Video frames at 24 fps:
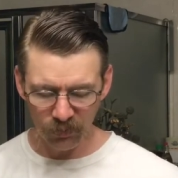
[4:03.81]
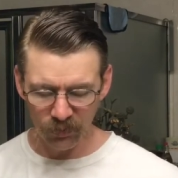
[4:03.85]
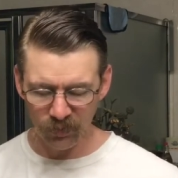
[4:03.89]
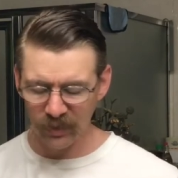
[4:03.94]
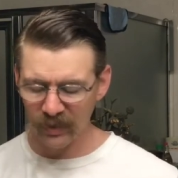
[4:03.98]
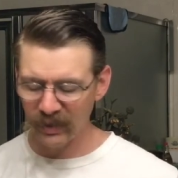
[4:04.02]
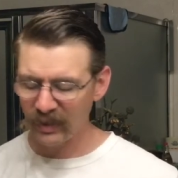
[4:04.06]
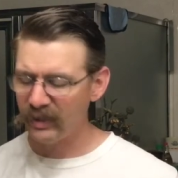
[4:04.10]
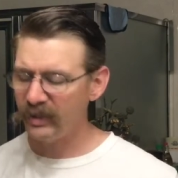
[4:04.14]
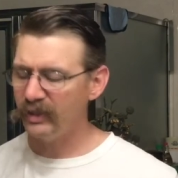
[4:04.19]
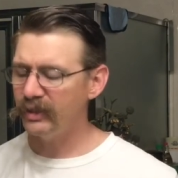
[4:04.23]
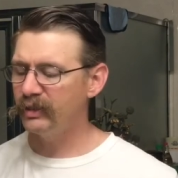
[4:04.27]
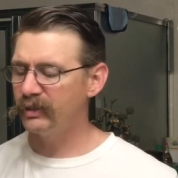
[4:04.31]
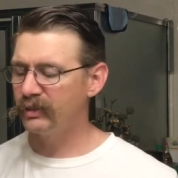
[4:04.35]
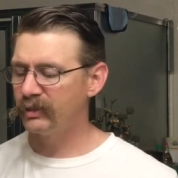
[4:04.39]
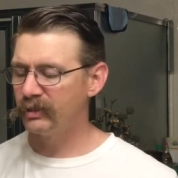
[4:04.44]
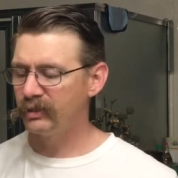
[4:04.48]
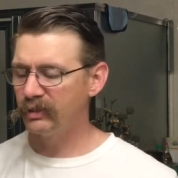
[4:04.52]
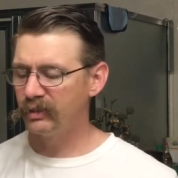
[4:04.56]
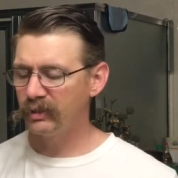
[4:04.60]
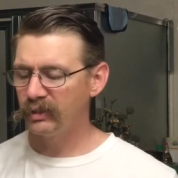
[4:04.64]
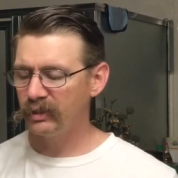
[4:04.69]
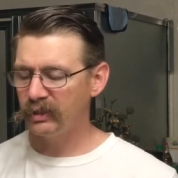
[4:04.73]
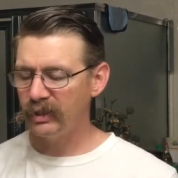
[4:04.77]
The key
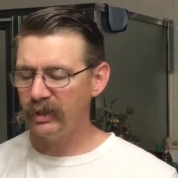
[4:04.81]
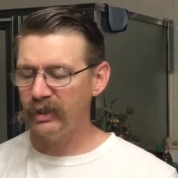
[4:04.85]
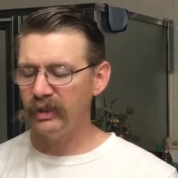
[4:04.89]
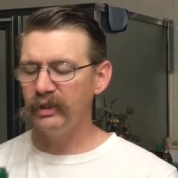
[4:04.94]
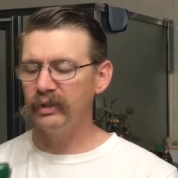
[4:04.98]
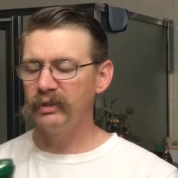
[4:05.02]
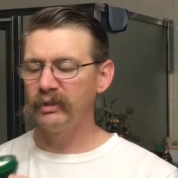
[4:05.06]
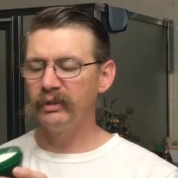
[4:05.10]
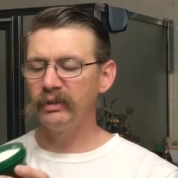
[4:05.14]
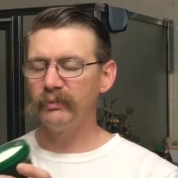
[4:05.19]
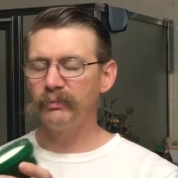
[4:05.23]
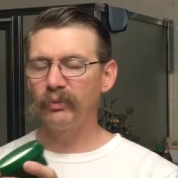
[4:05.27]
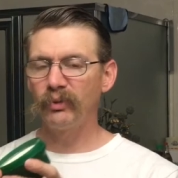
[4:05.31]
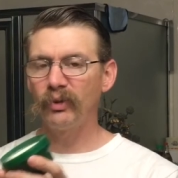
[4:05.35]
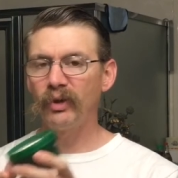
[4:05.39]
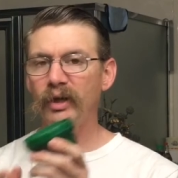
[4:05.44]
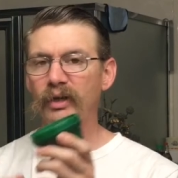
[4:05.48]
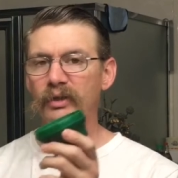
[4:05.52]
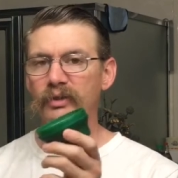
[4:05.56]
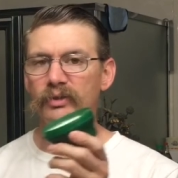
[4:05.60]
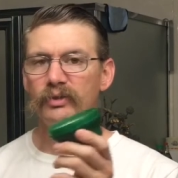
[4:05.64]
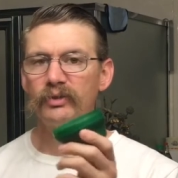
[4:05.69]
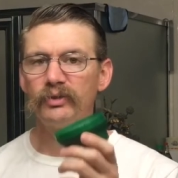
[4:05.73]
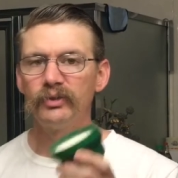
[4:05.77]
to the
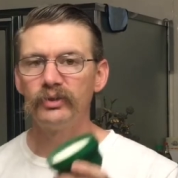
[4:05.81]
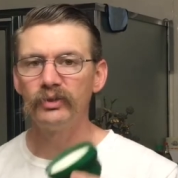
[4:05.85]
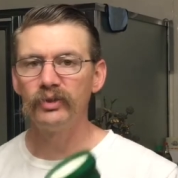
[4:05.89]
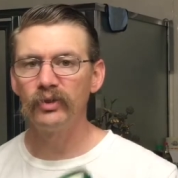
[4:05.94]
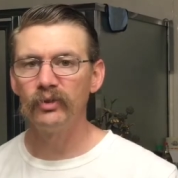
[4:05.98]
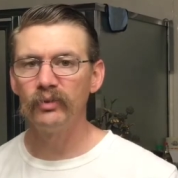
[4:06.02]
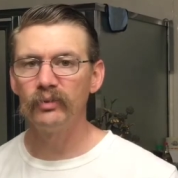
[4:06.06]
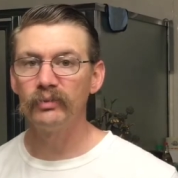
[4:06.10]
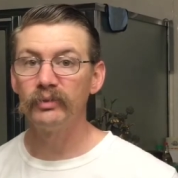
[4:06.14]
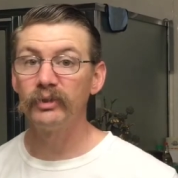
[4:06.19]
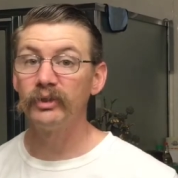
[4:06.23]
Proraso soaps